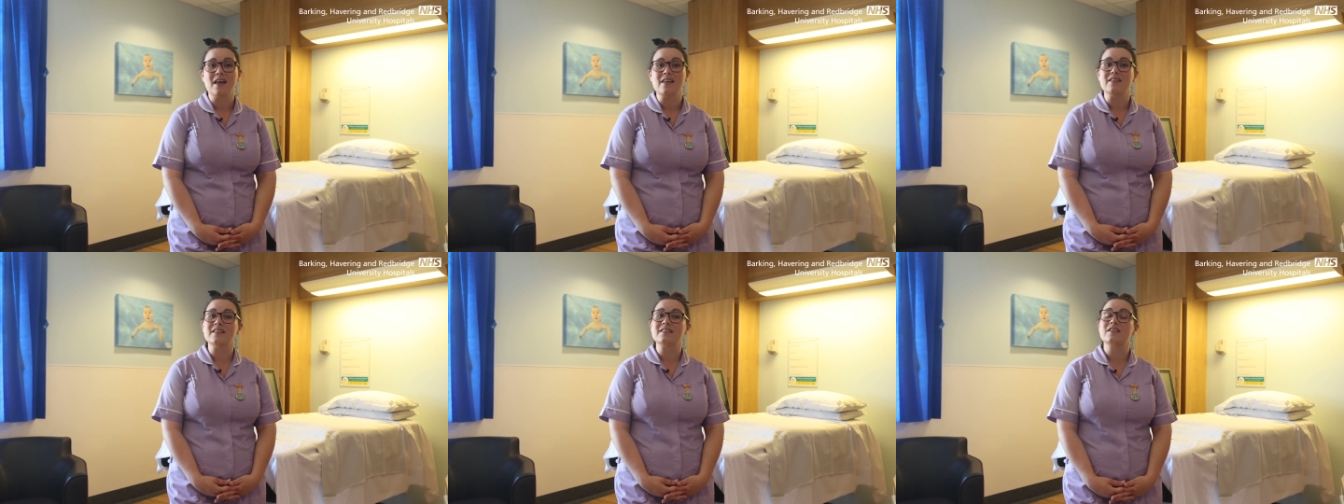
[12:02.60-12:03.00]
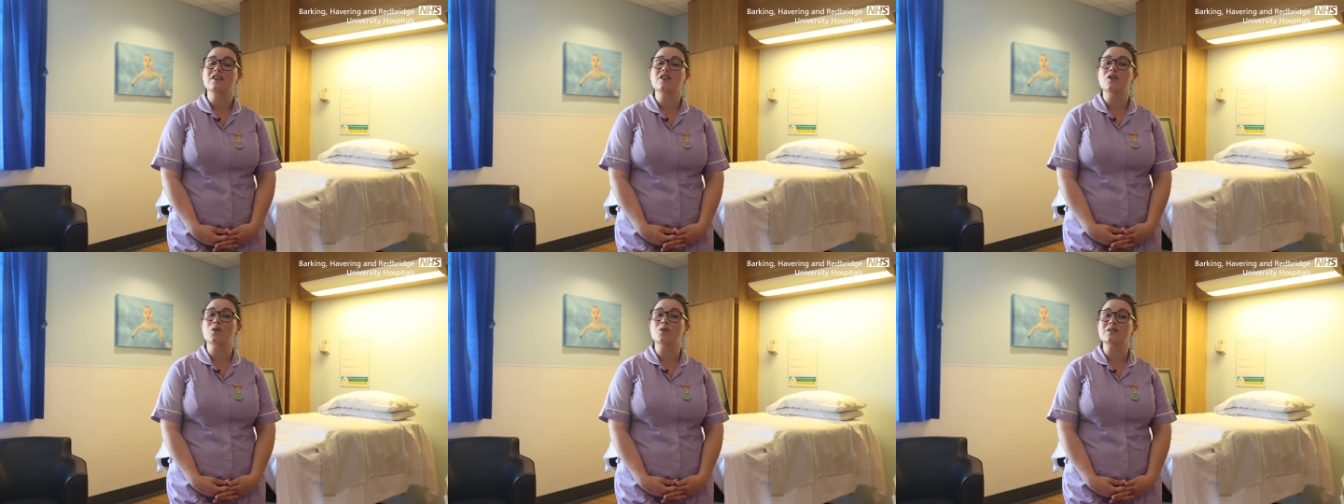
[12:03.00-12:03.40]
This
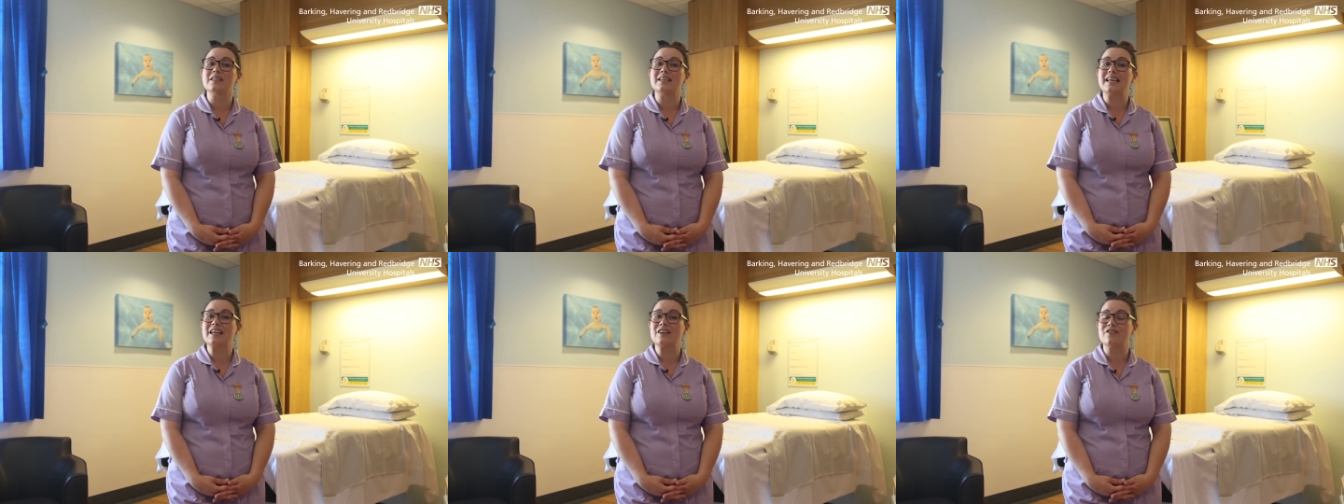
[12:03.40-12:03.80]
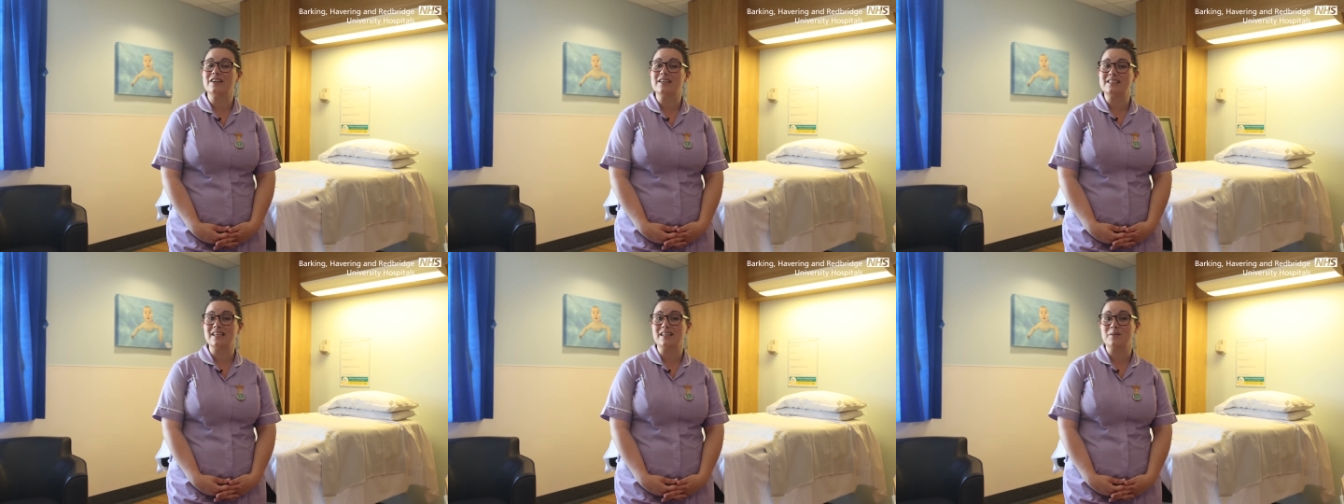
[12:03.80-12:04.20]
can cause an
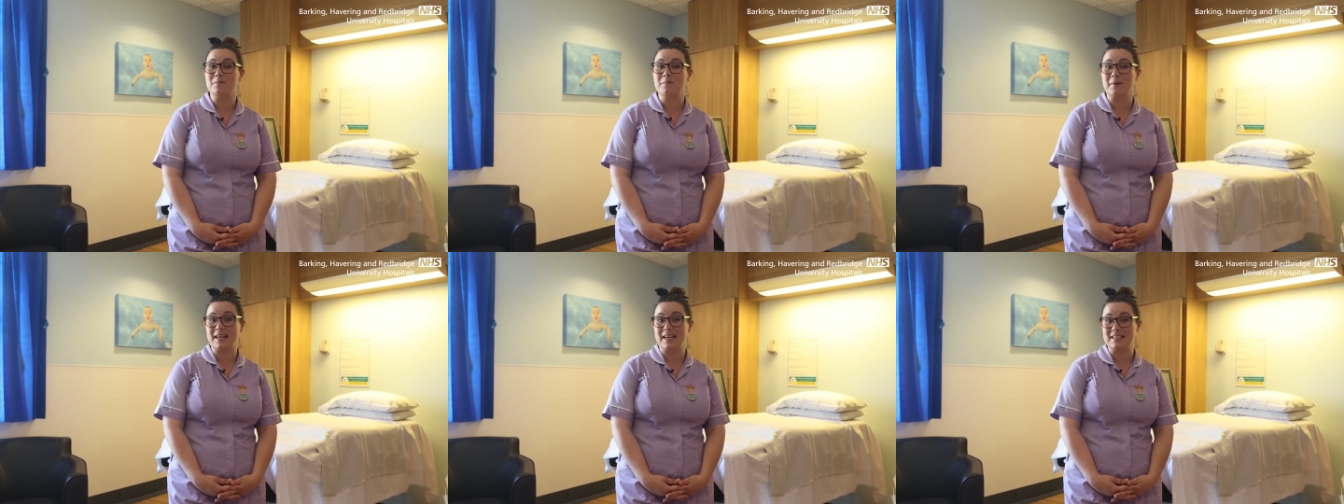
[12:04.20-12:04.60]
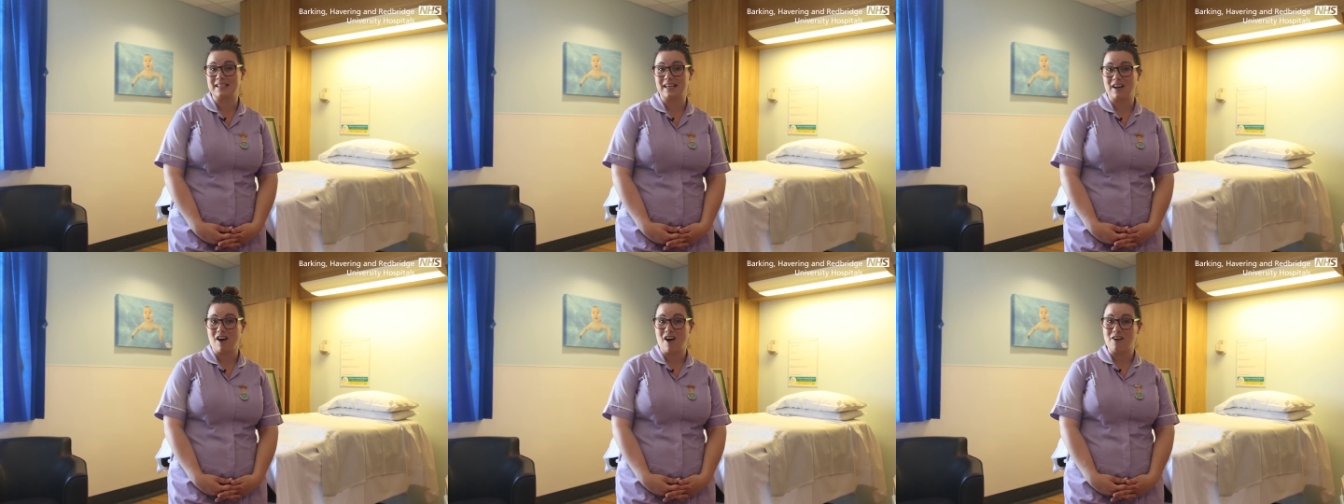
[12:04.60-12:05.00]
increase in
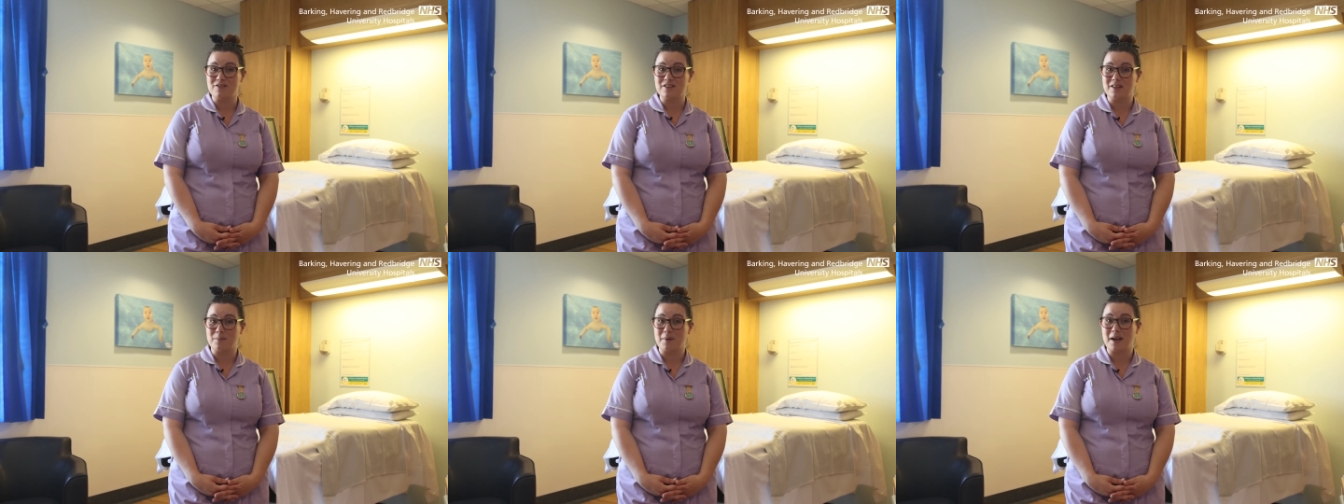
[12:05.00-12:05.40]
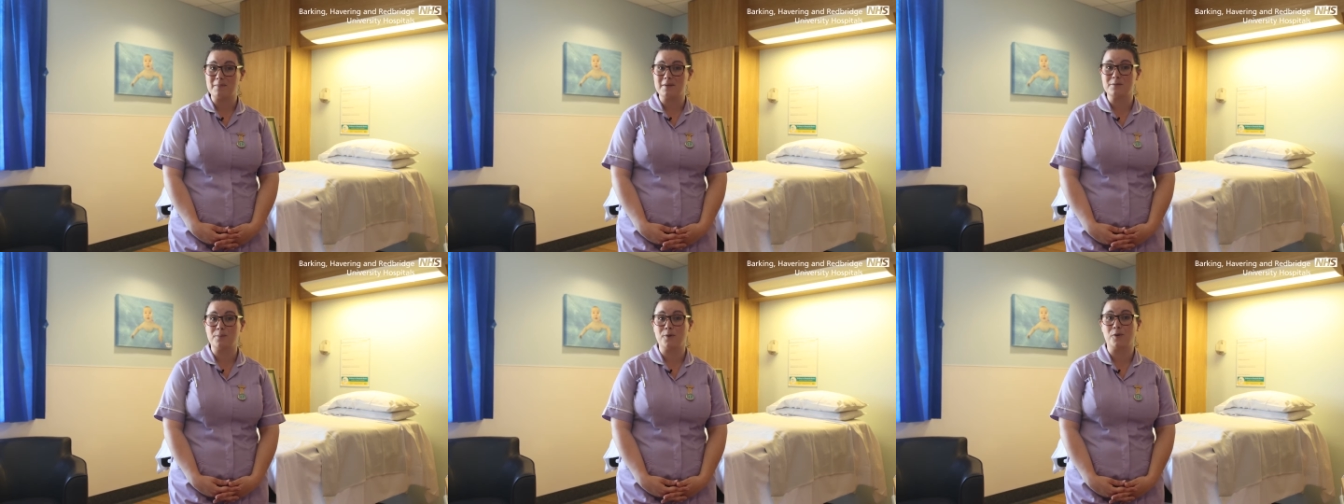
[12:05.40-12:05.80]
bleeding after the
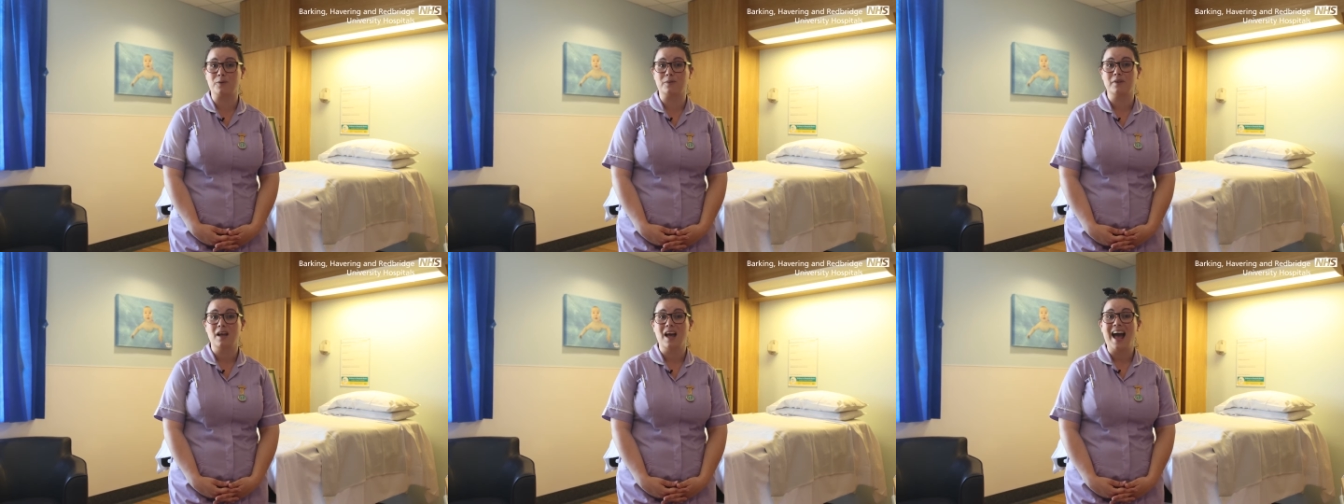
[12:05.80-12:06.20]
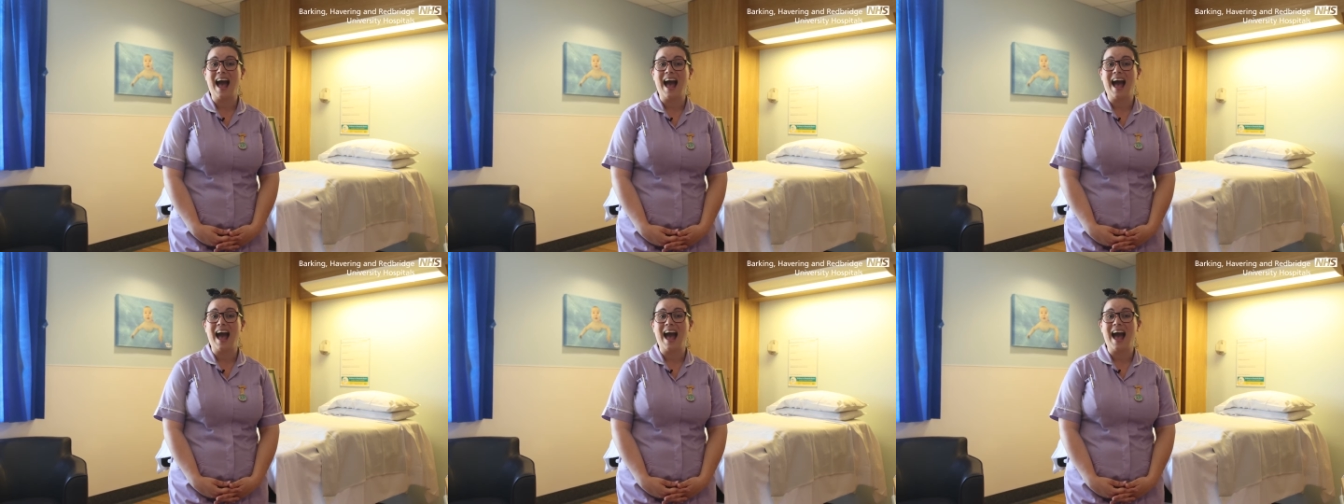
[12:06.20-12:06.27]
baby's born